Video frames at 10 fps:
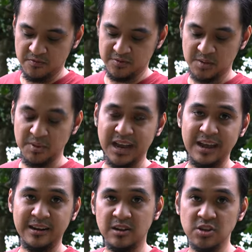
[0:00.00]
sa
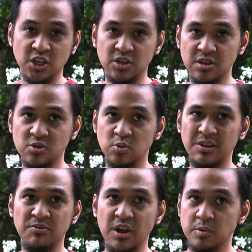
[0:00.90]
mechanical shutter, it's
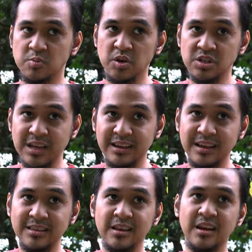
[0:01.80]
20 frames per
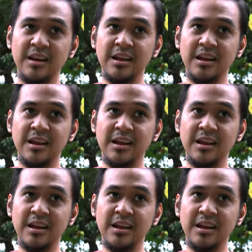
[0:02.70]
second.